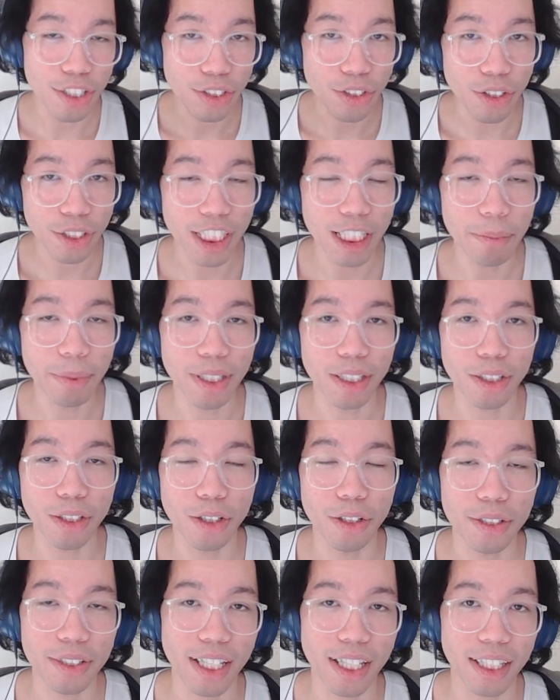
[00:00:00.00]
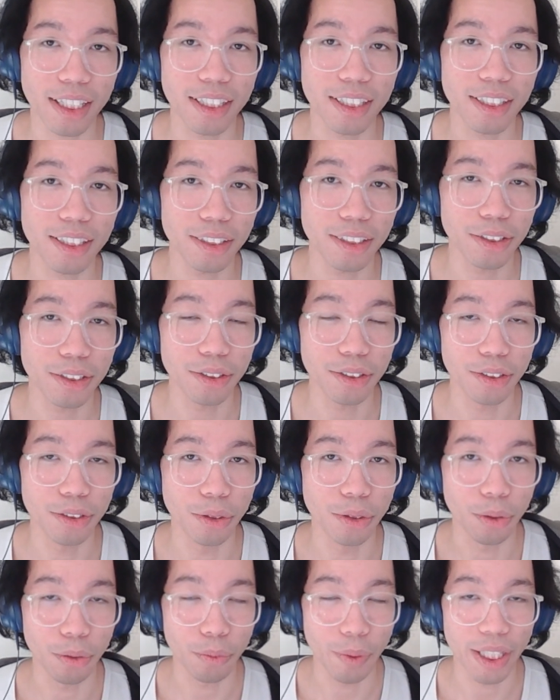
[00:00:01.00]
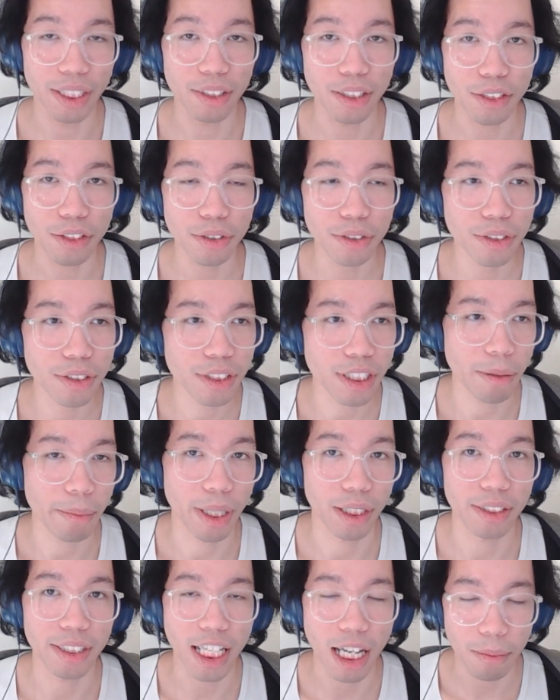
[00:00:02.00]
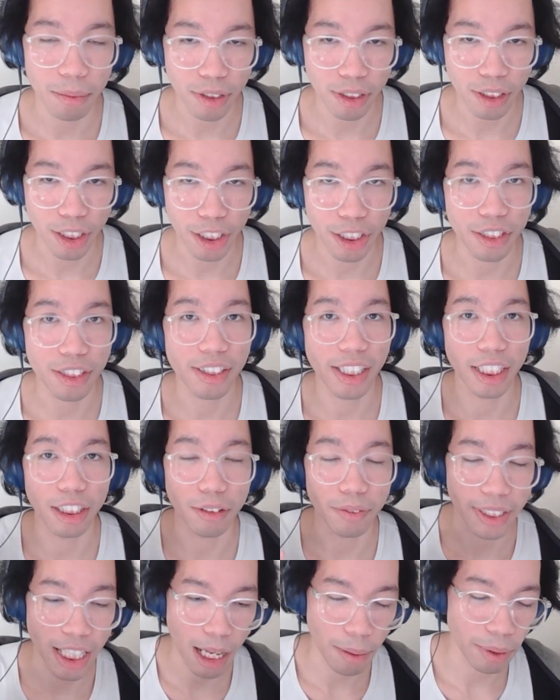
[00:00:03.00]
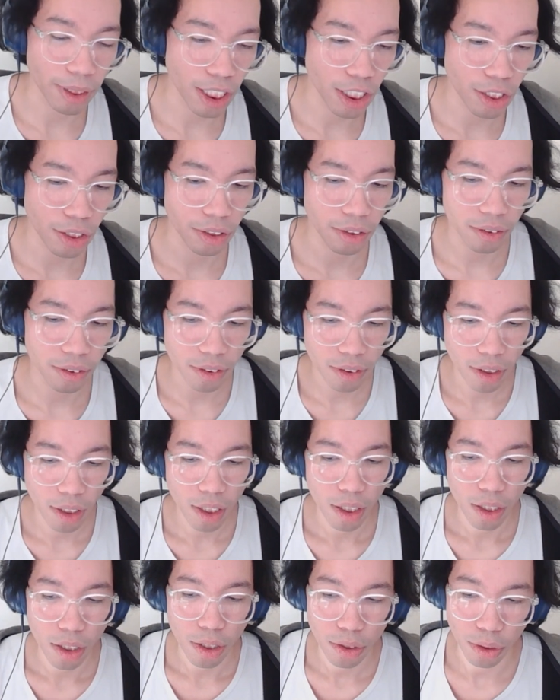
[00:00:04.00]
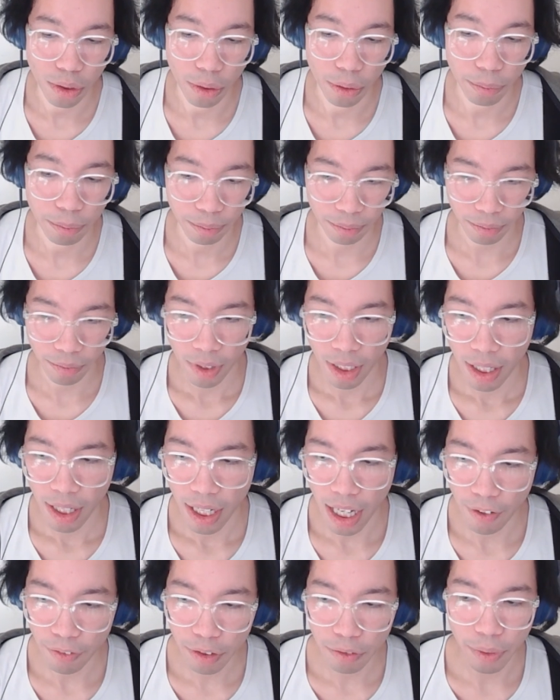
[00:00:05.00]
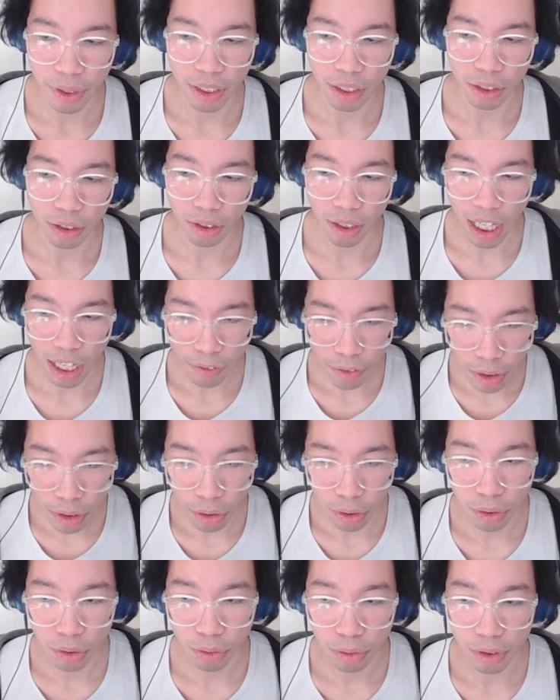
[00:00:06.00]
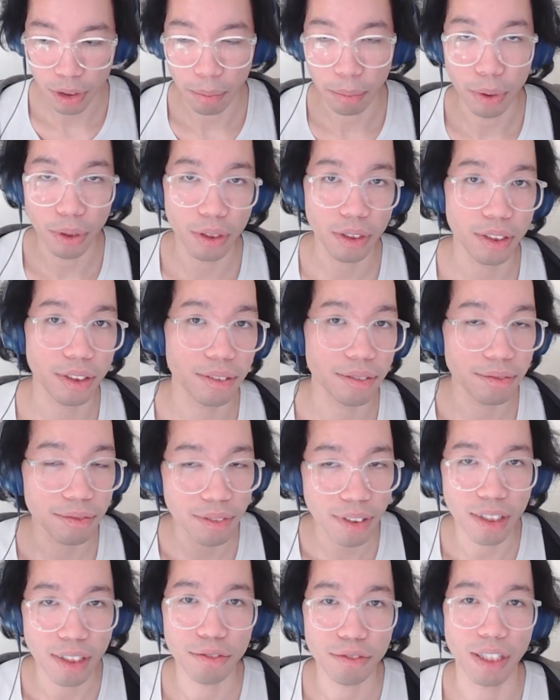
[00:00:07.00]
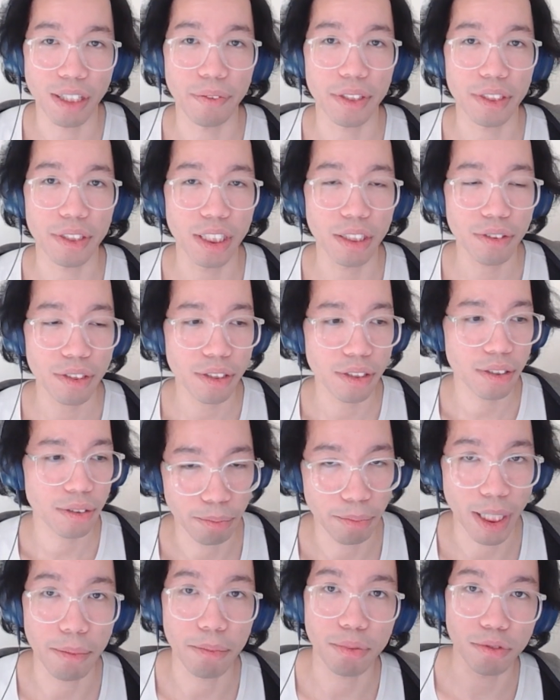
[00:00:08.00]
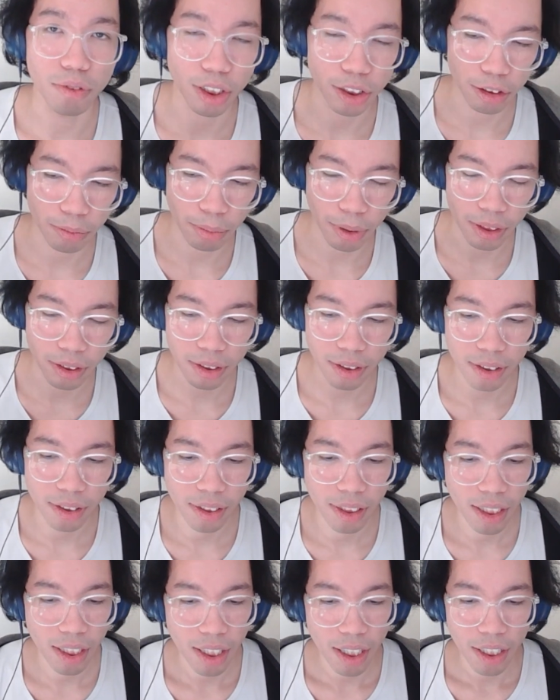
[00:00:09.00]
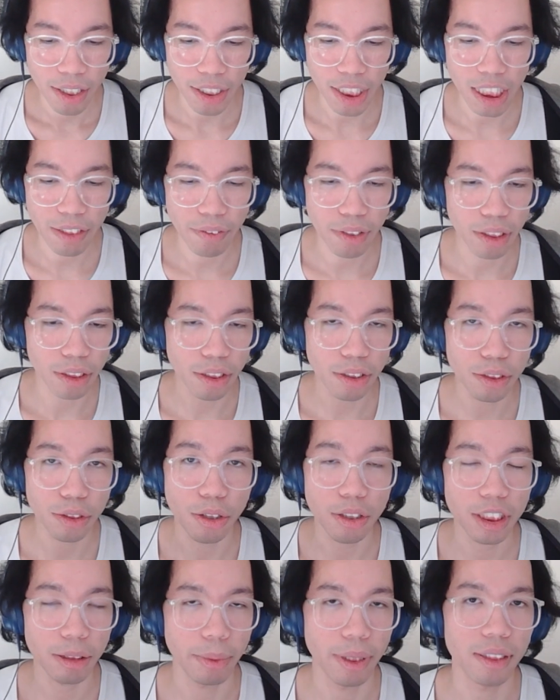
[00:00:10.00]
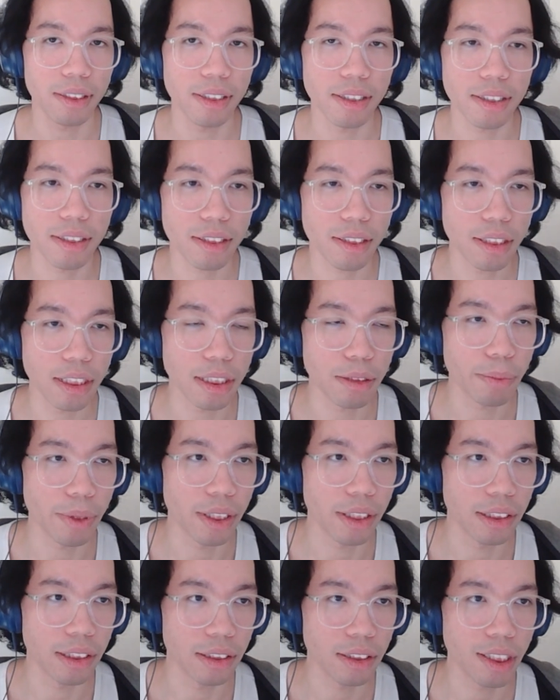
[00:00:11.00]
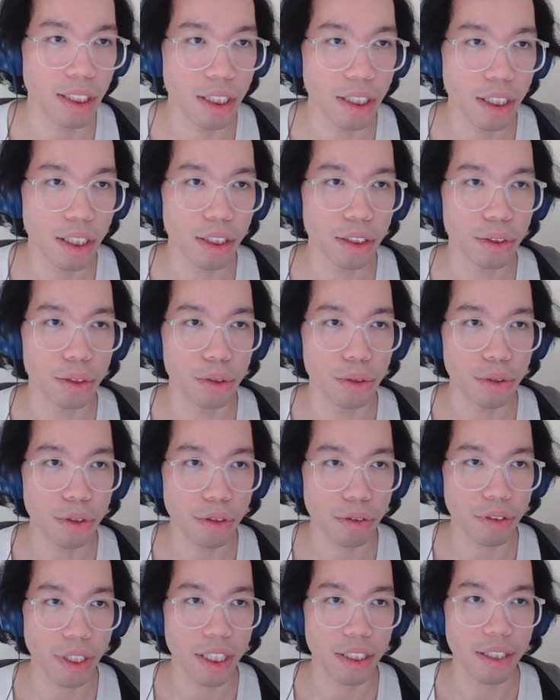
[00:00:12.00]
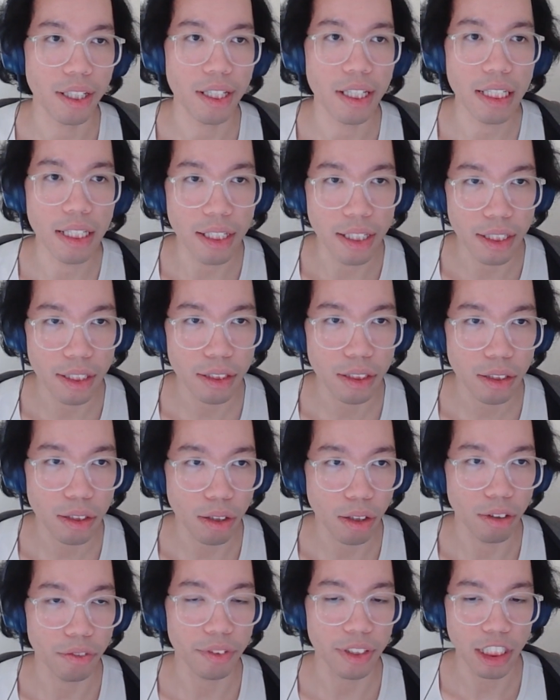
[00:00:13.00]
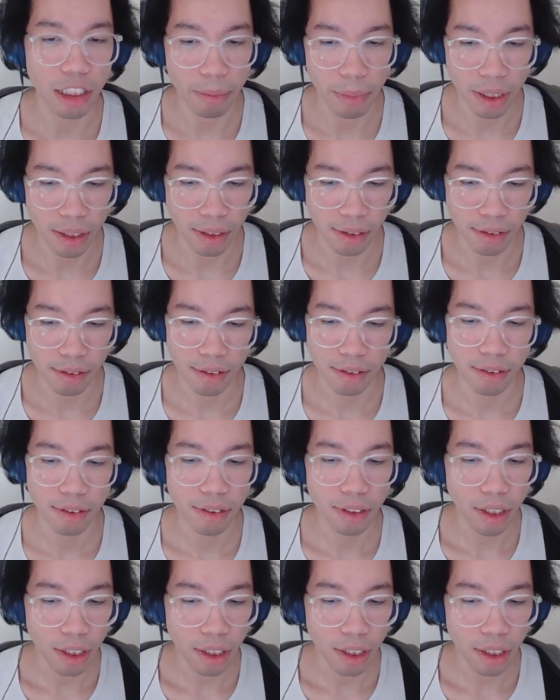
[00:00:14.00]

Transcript: keeping in contact your waitlisters about the current state of the application. So after going through the book Traffic Secrets by Russell Brunson, he even talks about this, is when you create a list of emails.